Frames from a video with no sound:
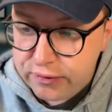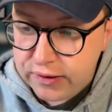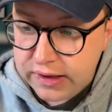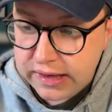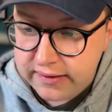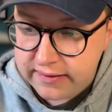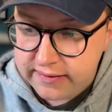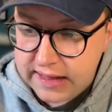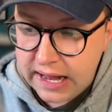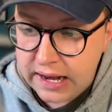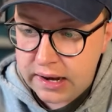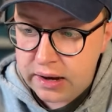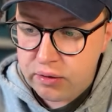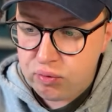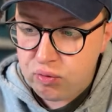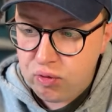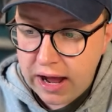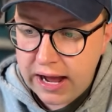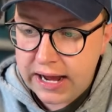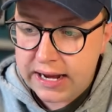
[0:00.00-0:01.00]
things stand
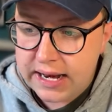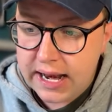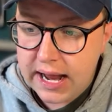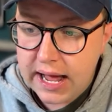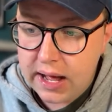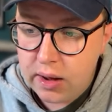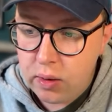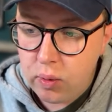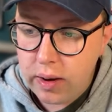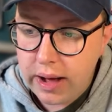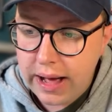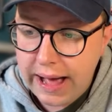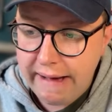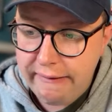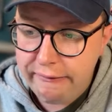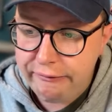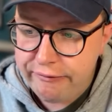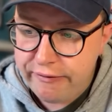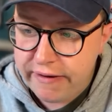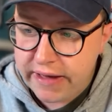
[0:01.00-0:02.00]
right now,
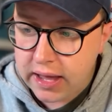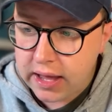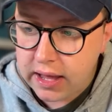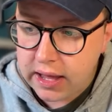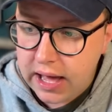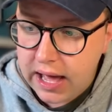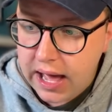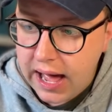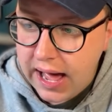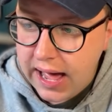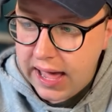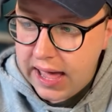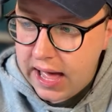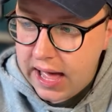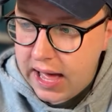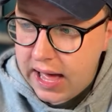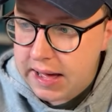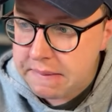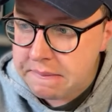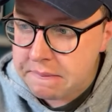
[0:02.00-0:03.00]
I think
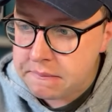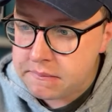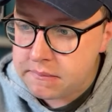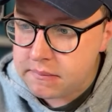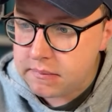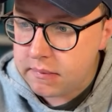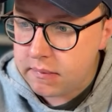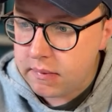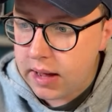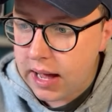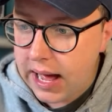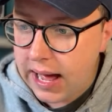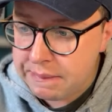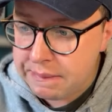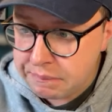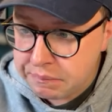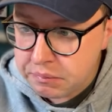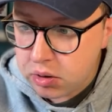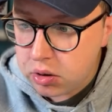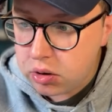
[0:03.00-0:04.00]
I'm
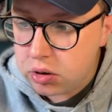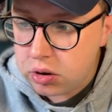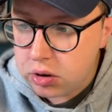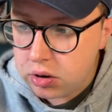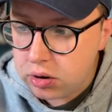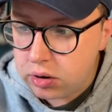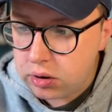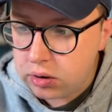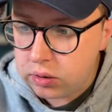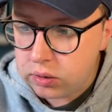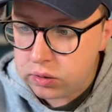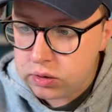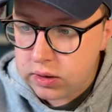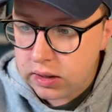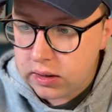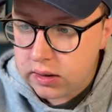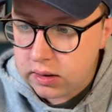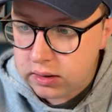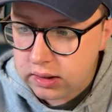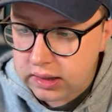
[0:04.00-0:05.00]
more
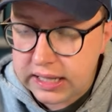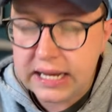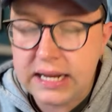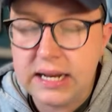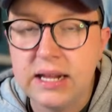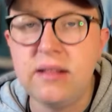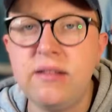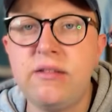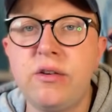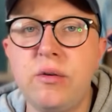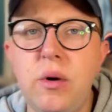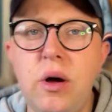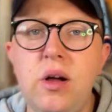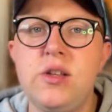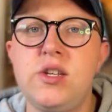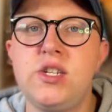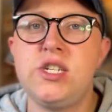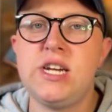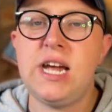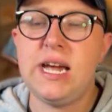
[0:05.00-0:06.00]
leaning
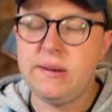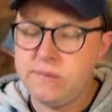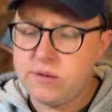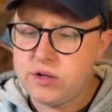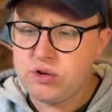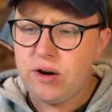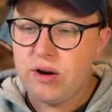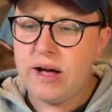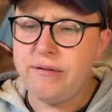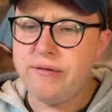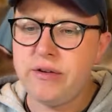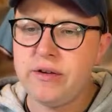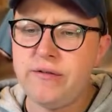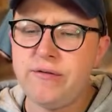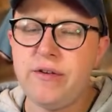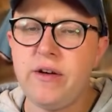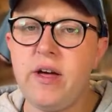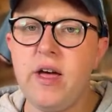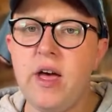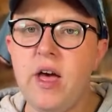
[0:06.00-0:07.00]
towards James Trafford
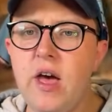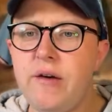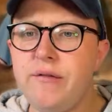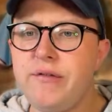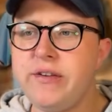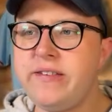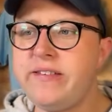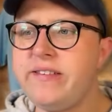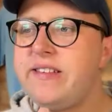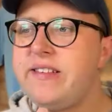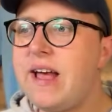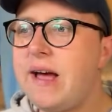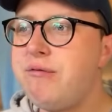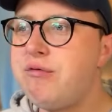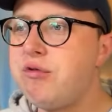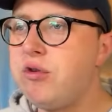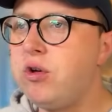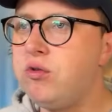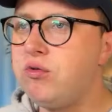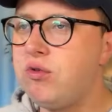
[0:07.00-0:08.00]
for
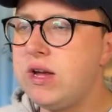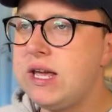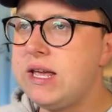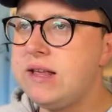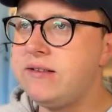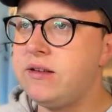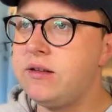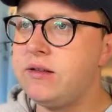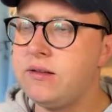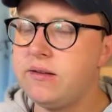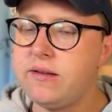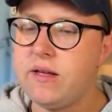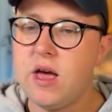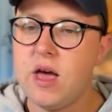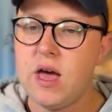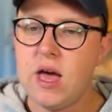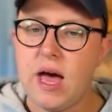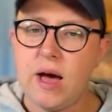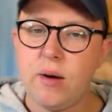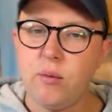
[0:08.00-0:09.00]
several reasons.
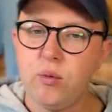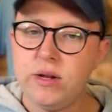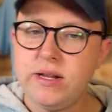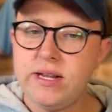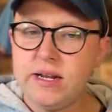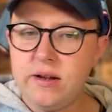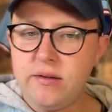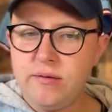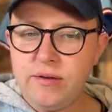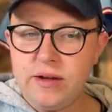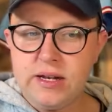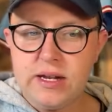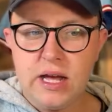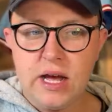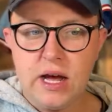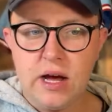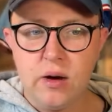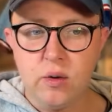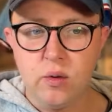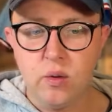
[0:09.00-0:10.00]
We did a
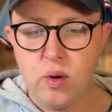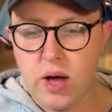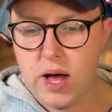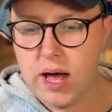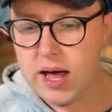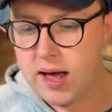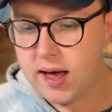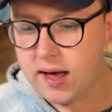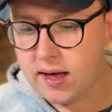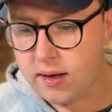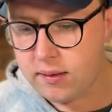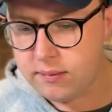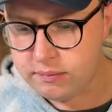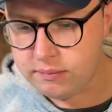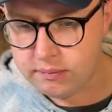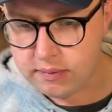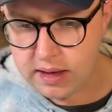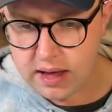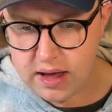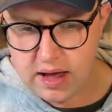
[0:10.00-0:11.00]
video,
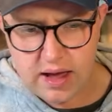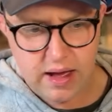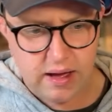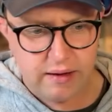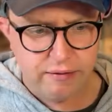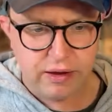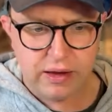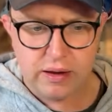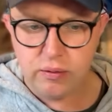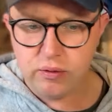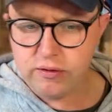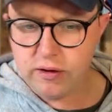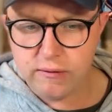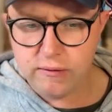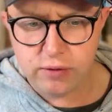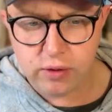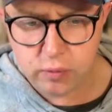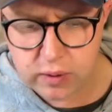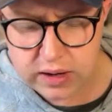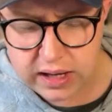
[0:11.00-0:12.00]
I think it was
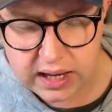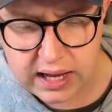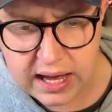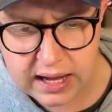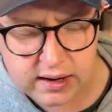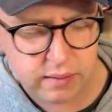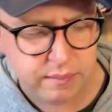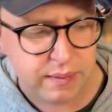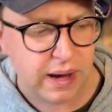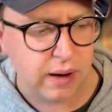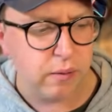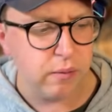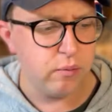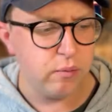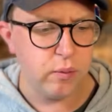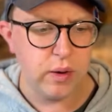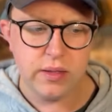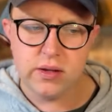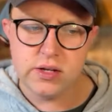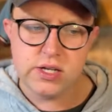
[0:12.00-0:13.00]
over the weekend, about
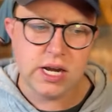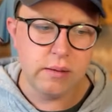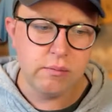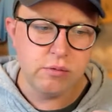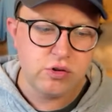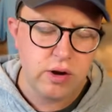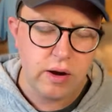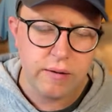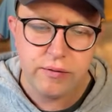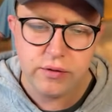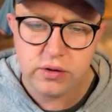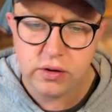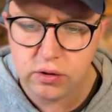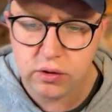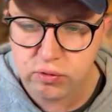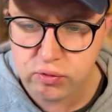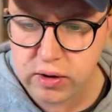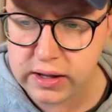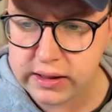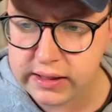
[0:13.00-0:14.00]
when the James Trafford
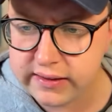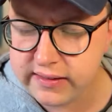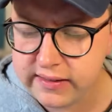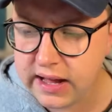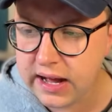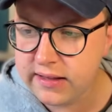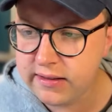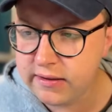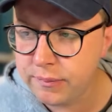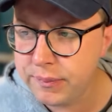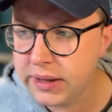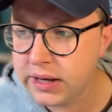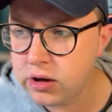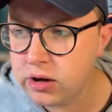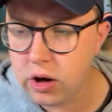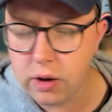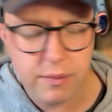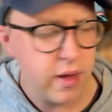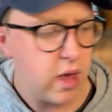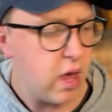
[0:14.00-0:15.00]
news really started to pick
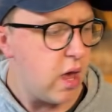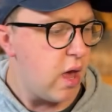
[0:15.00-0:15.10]
up.